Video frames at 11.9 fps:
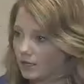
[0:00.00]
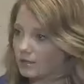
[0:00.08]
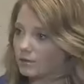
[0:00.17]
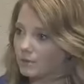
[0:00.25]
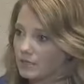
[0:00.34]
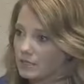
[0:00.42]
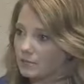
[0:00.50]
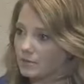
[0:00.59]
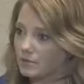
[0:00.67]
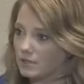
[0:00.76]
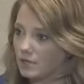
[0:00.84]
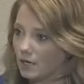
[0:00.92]
like the
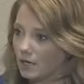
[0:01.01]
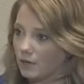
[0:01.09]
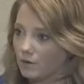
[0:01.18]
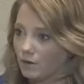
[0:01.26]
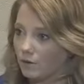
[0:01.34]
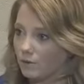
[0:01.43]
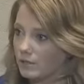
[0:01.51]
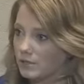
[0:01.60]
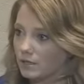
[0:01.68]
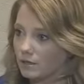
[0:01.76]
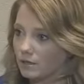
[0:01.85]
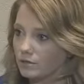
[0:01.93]
YWCA are
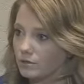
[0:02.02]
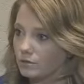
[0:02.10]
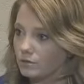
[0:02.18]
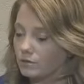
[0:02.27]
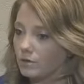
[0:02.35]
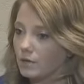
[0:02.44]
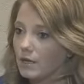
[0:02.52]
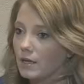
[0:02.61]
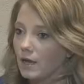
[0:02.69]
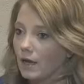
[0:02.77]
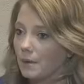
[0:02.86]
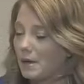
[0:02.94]
always here to
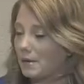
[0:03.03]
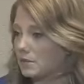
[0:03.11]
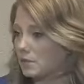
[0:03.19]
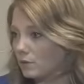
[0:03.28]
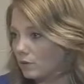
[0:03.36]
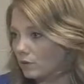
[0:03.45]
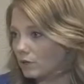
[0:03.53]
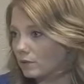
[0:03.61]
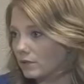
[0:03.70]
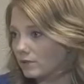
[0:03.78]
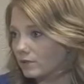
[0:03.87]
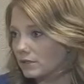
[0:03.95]
um, help
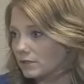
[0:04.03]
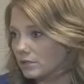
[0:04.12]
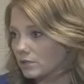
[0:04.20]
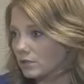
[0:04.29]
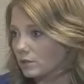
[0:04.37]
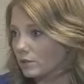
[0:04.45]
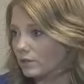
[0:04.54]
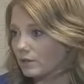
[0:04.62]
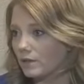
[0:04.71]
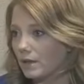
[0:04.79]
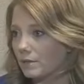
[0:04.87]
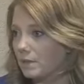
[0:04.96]
support whatever decision,
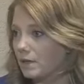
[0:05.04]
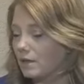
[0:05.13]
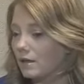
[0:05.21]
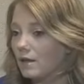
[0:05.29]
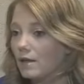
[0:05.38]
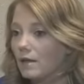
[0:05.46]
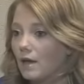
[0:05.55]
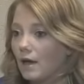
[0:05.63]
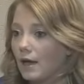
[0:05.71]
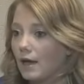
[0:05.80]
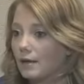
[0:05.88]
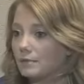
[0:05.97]
whether that be
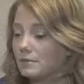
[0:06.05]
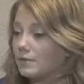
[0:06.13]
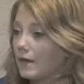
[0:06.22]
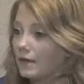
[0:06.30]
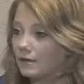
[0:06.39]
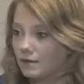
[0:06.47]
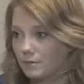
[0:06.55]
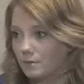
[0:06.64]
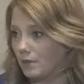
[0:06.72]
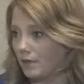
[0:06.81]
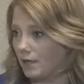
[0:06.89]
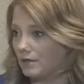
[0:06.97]
um, to file a
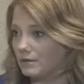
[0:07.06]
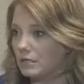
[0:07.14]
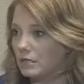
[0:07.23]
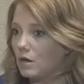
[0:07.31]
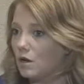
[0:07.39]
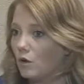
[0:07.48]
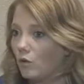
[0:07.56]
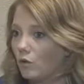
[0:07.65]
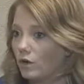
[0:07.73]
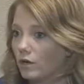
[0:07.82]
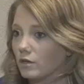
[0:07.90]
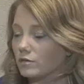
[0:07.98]
complaint
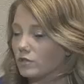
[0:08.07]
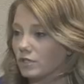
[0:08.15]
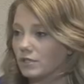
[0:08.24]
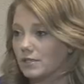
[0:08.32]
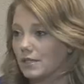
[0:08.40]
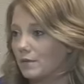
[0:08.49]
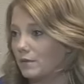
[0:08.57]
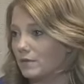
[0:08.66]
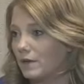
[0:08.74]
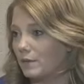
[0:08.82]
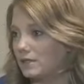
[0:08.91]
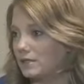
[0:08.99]
or just they,
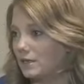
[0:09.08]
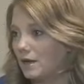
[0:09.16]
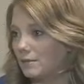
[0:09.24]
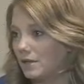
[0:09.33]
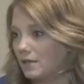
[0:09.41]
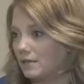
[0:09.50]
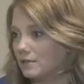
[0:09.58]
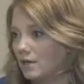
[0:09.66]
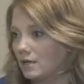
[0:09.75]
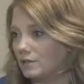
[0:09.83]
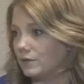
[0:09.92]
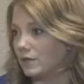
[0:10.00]
they want to come in and
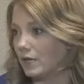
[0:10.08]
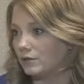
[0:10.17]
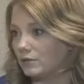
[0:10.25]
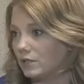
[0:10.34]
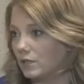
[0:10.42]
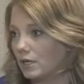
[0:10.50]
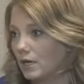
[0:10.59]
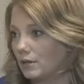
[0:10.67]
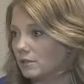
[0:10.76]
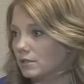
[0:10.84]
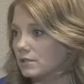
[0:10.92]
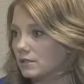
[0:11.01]
talk to a counselor
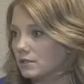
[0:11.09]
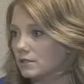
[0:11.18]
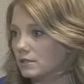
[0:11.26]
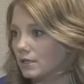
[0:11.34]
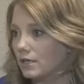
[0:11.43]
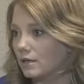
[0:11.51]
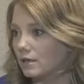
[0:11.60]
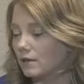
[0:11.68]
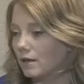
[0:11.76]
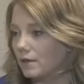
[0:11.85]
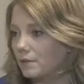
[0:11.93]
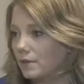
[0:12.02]
um, just to, to get
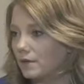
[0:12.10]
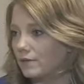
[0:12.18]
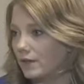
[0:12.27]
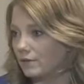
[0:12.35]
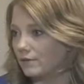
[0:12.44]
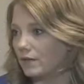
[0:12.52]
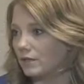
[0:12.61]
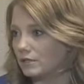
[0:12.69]
a, a bit of that